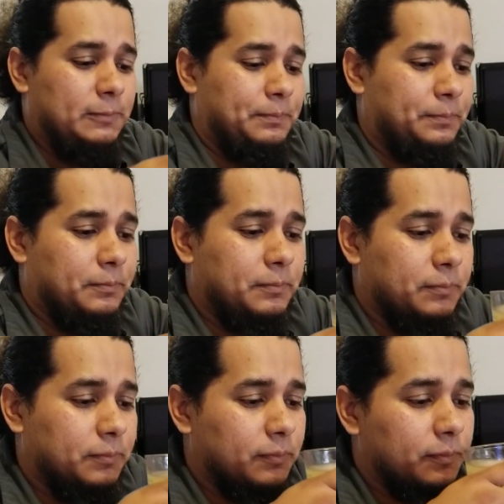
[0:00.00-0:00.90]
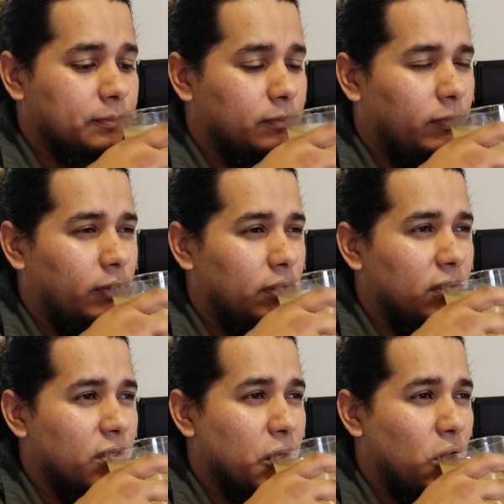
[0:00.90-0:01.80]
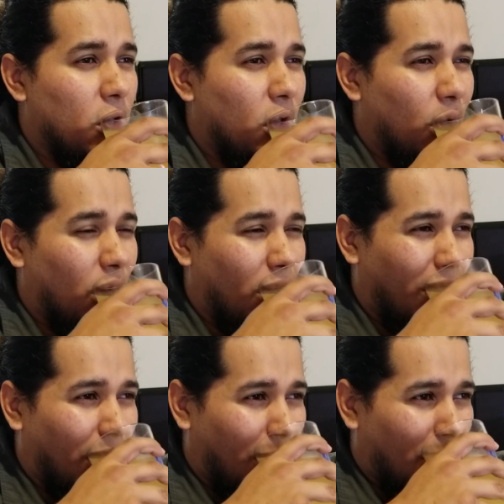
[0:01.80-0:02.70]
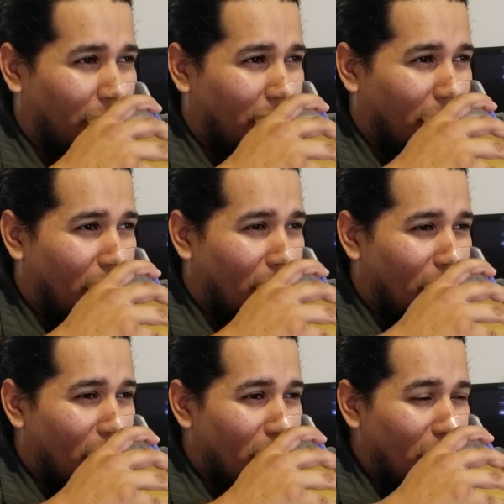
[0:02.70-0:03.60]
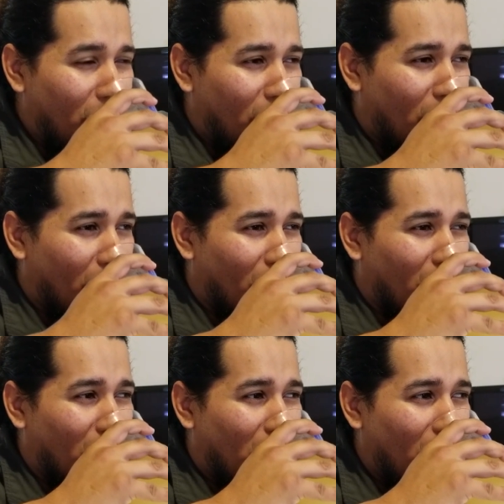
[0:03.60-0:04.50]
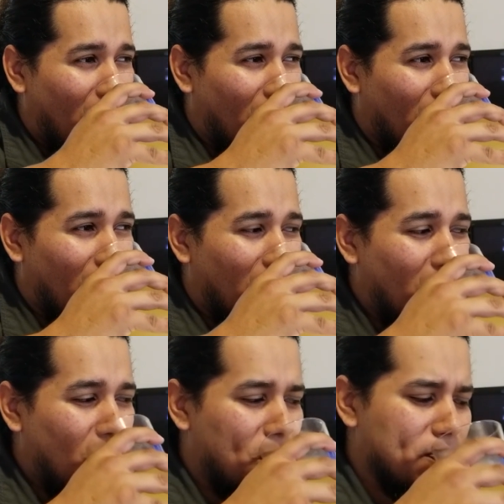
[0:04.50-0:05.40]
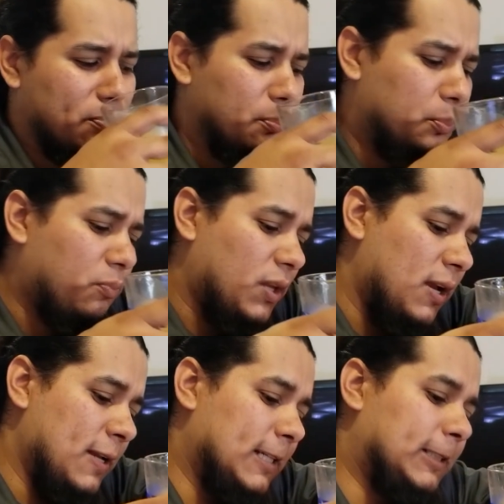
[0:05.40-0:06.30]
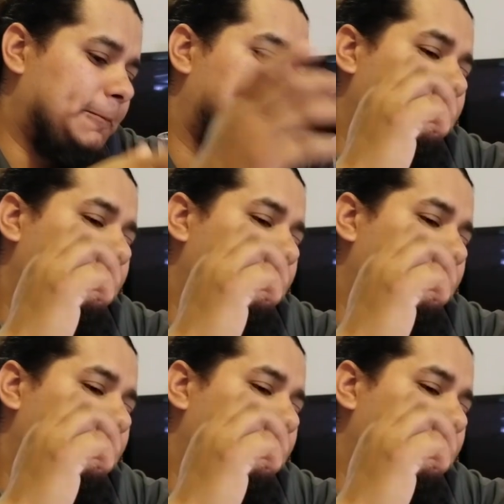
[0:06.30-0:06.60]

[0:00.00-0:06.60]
(no one is talking)